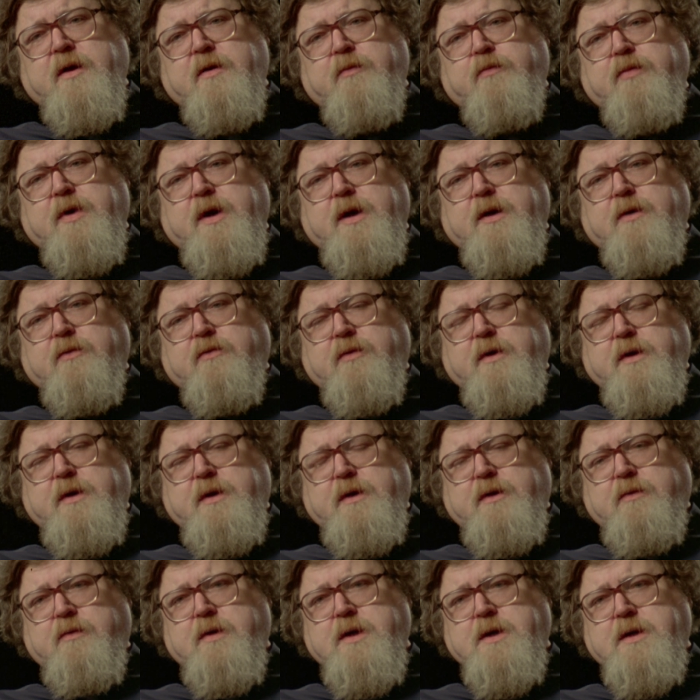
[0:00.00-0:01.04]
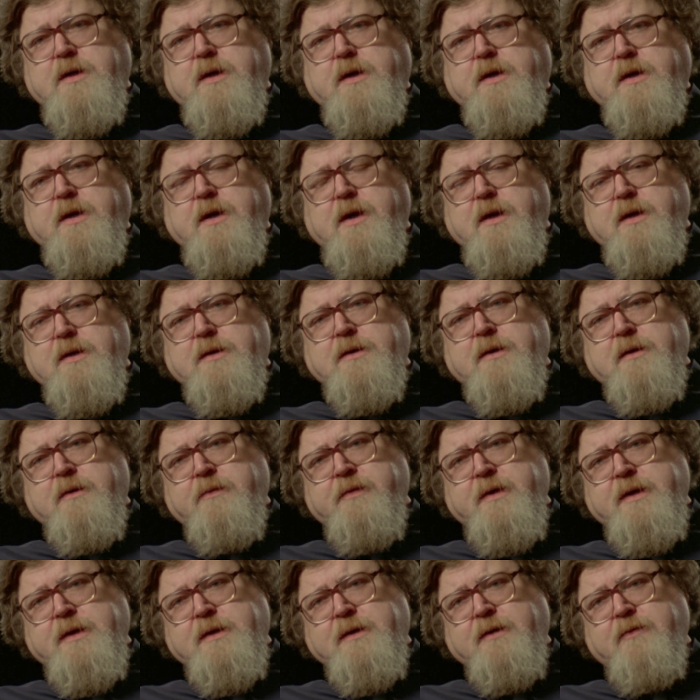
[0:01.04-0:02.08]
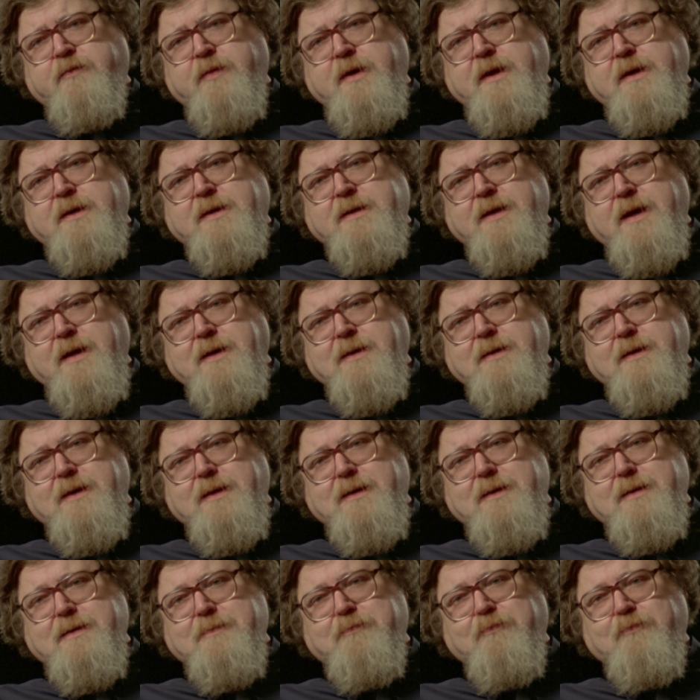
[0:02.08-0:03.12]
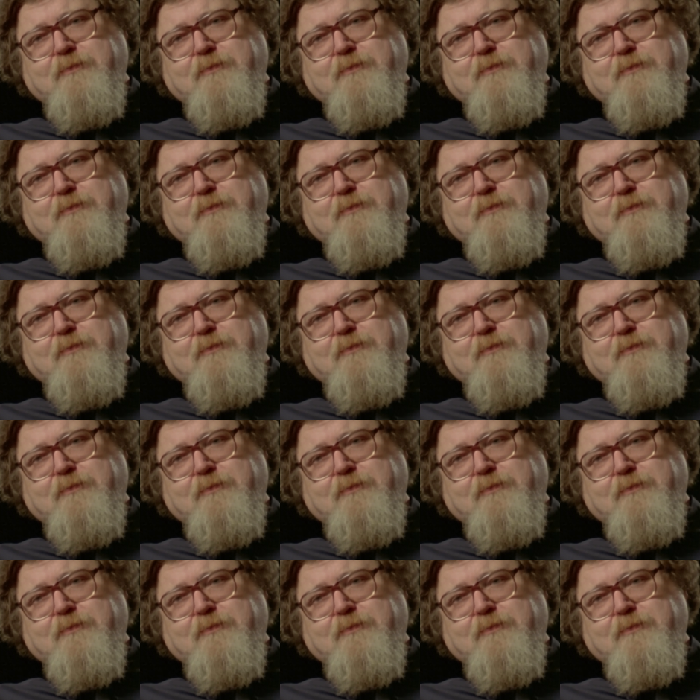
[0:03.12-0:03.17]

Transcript: but where there wasn't a constant risk of being assassinated.